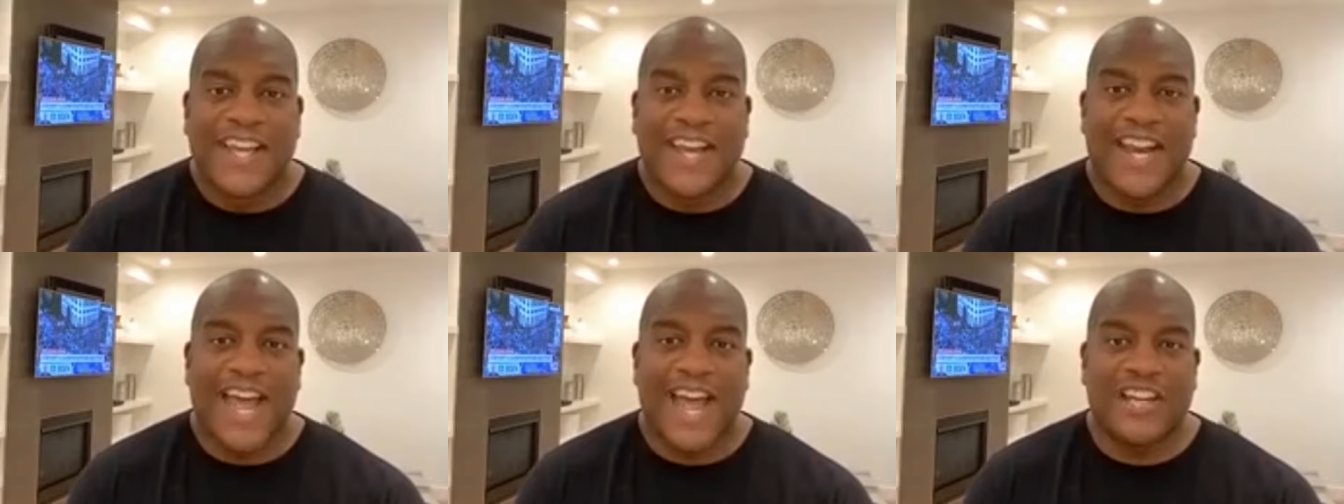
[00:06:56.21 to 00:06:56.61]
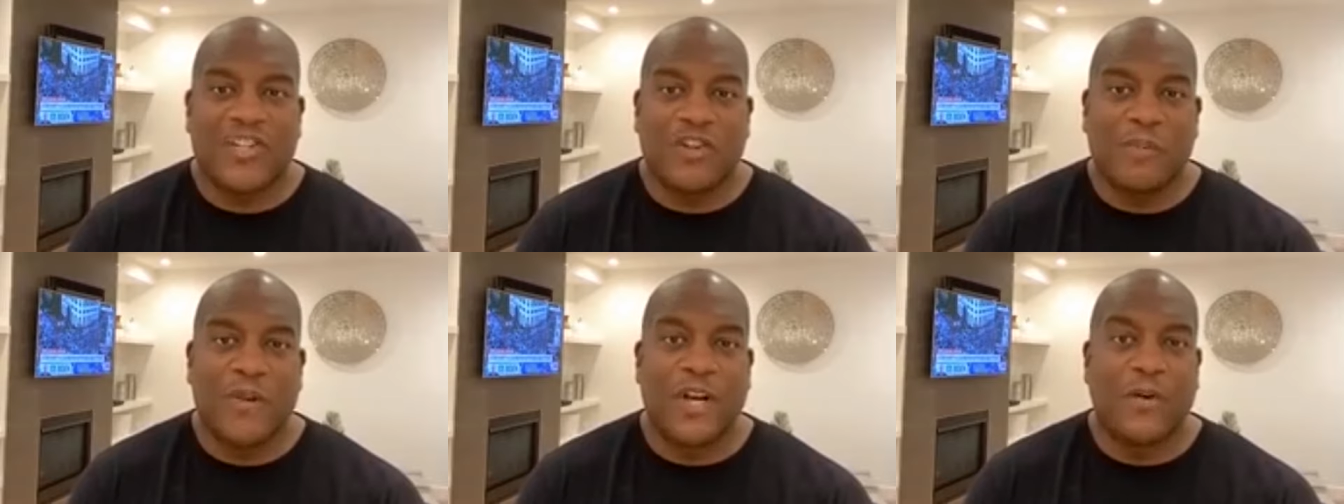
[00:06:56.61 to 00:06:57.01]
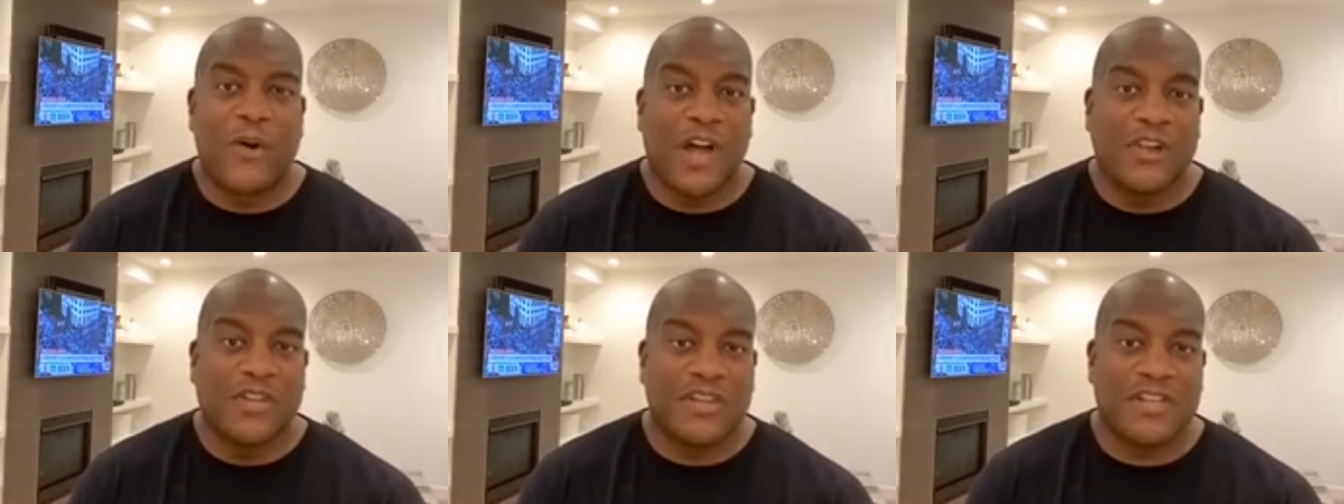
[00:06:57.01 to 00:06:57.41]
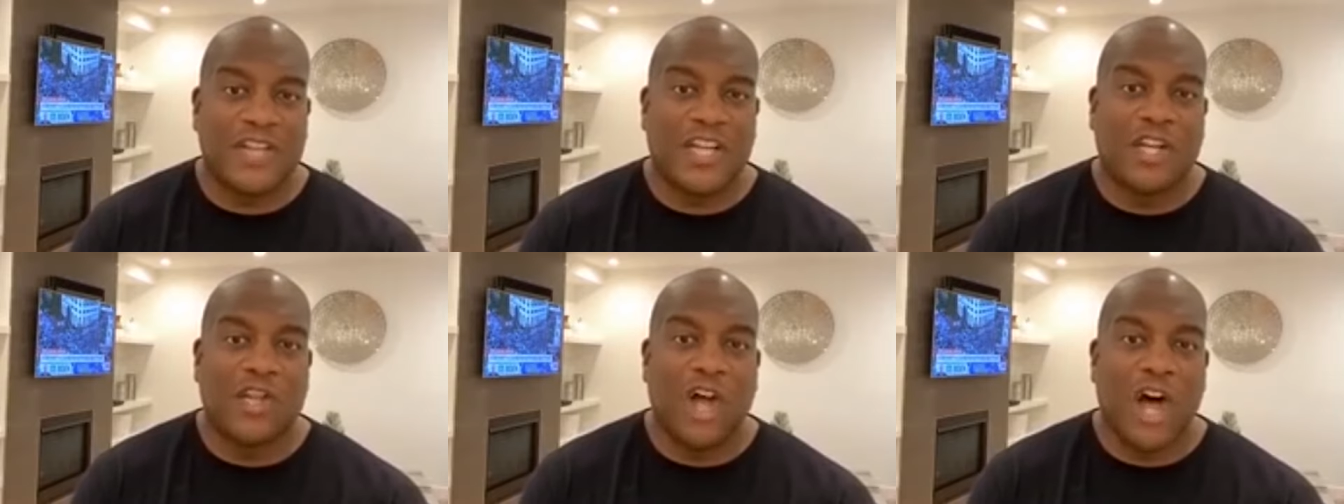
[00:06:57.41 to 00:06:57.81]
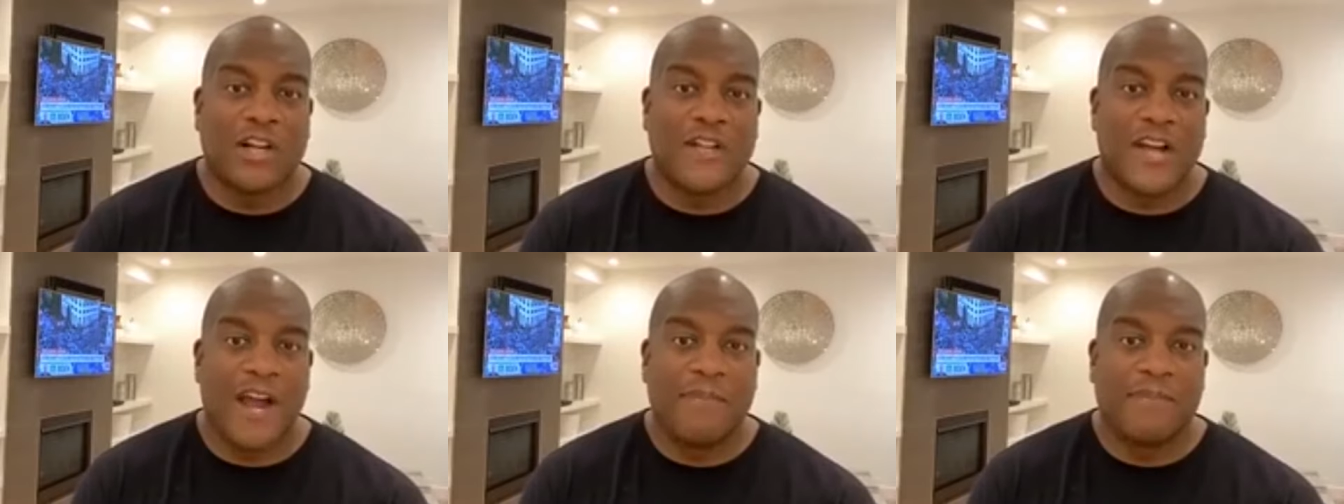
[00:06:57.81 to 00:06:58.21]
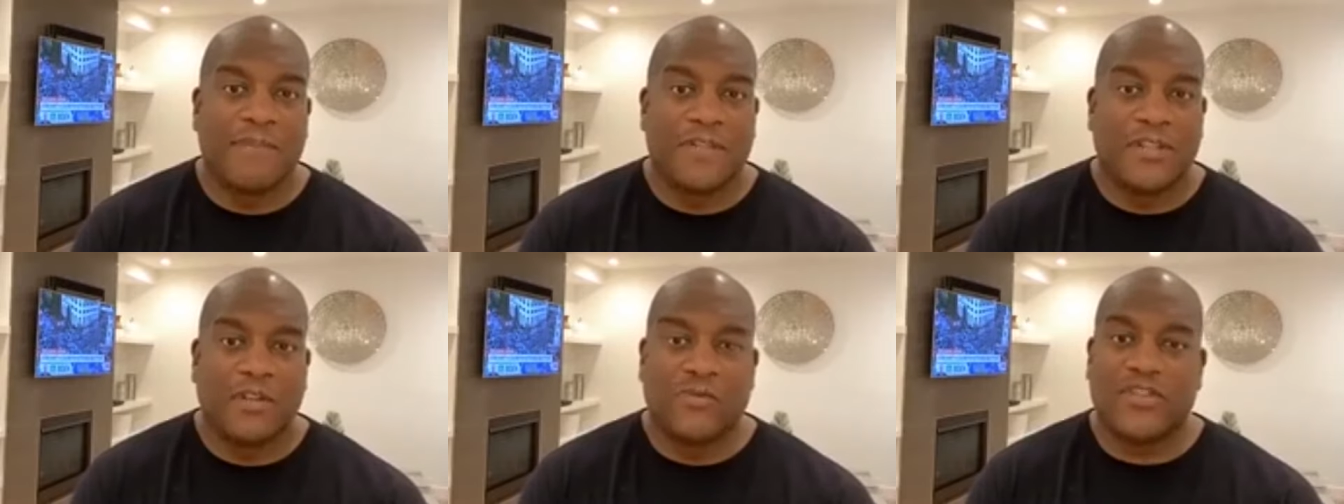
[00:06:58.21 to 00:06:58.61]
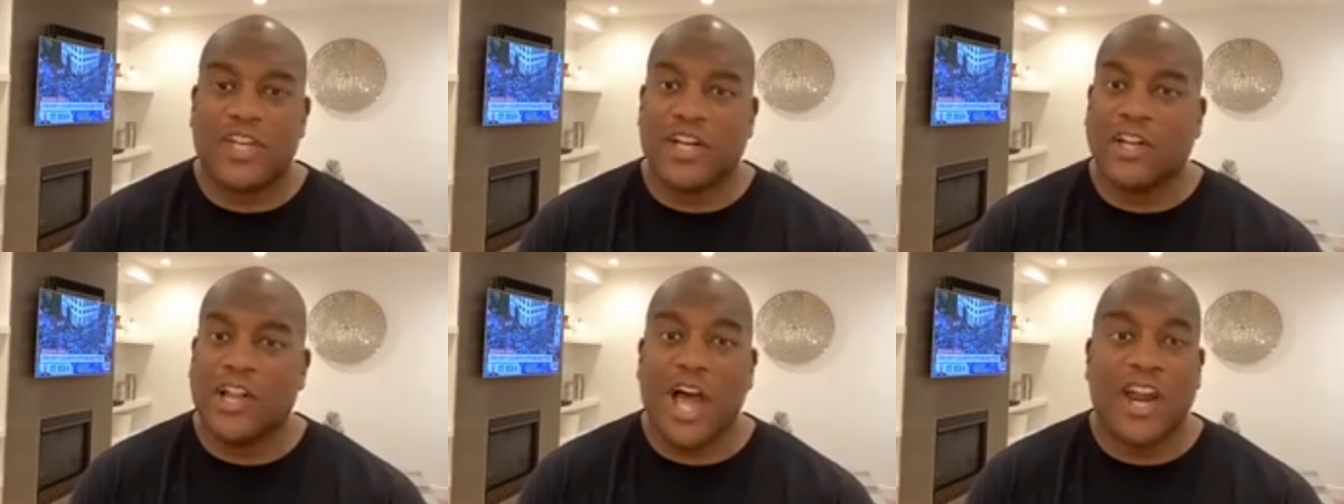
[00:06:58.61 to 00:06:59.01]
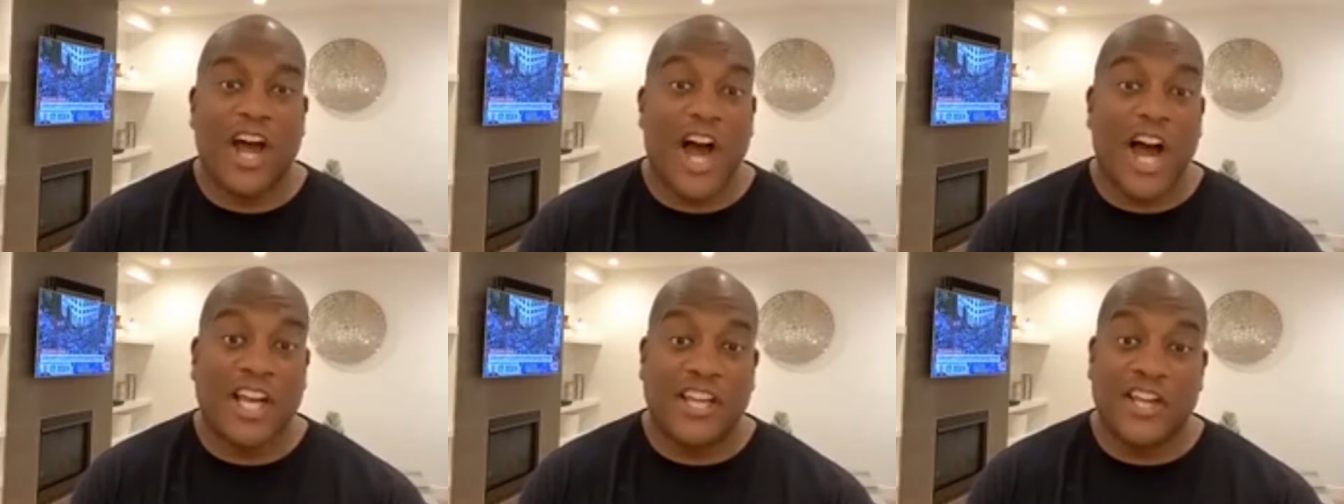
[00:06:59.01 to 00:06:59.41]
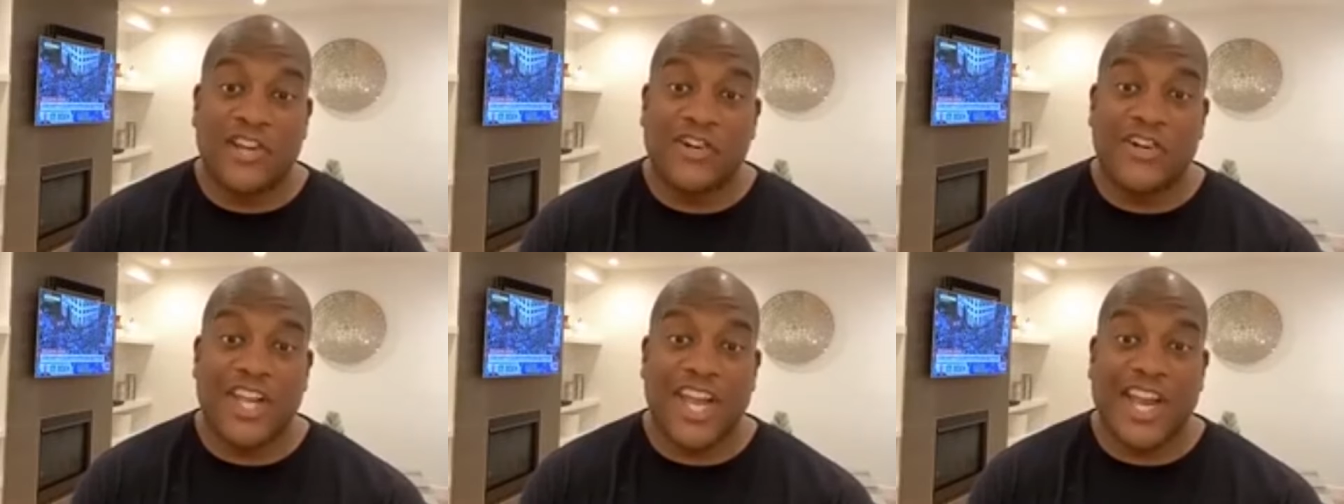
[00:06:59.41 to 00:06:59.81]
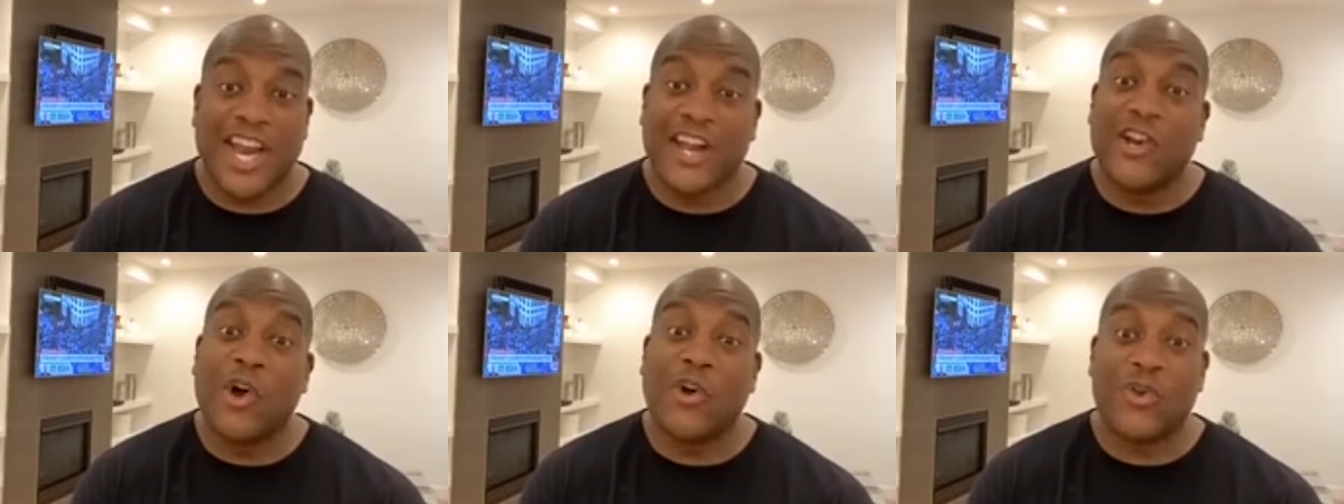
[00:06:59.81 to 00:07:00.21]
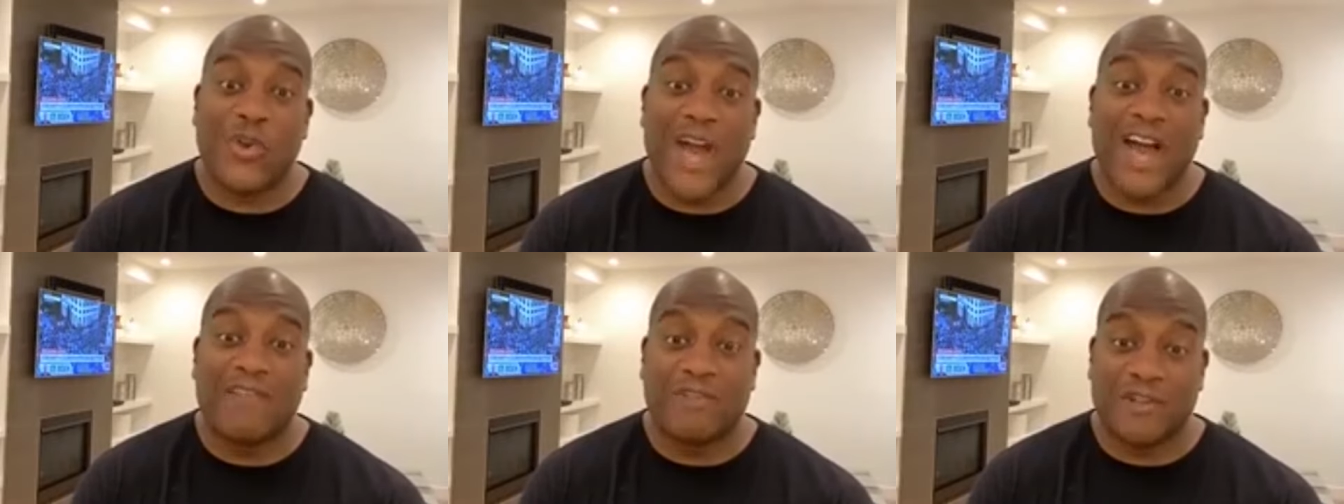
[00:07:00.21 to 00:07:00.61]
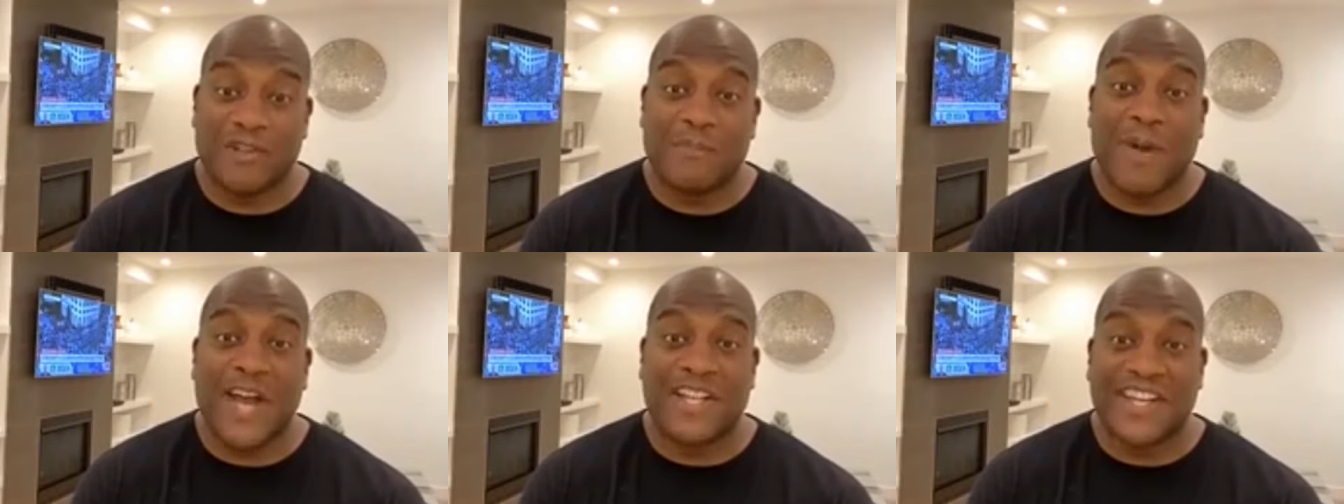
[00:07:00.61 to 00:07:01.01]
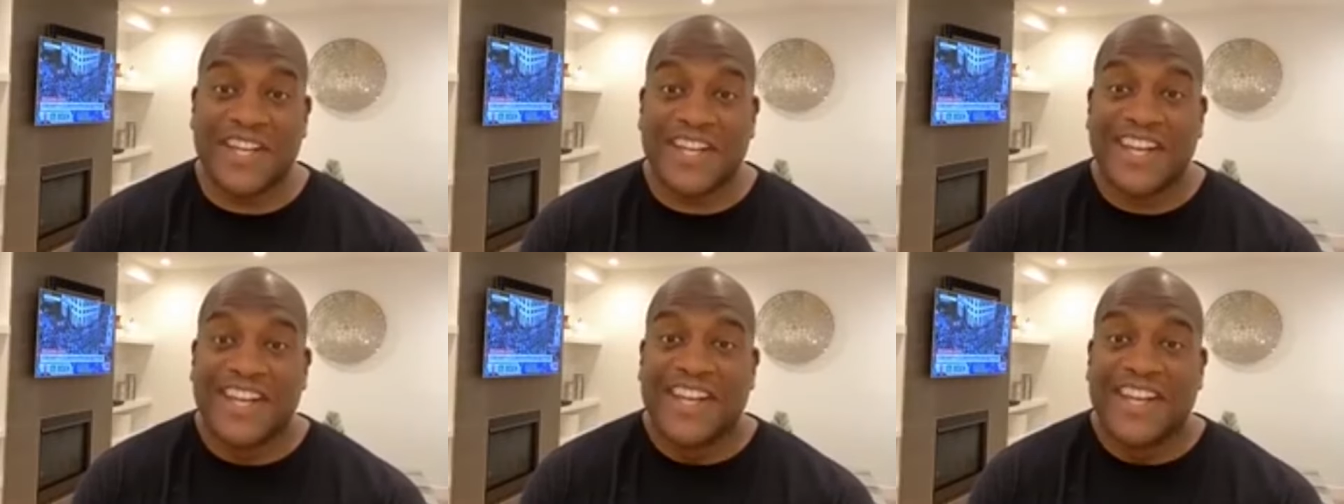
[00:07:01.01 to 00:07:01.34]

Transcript: And Ash, you've been around this league a long time. You've seen a lot of hockey in your day, and I know you have. You're smiling.